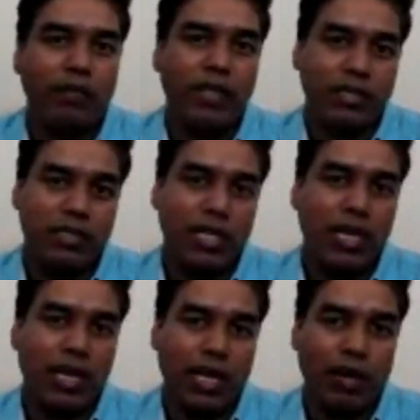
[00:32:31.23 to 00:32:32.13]

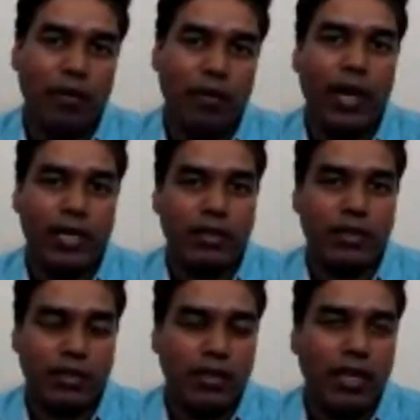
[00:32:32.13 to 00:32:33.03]
are not
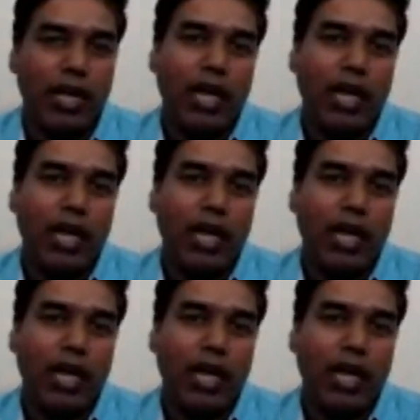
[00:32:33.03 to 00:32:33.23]
generally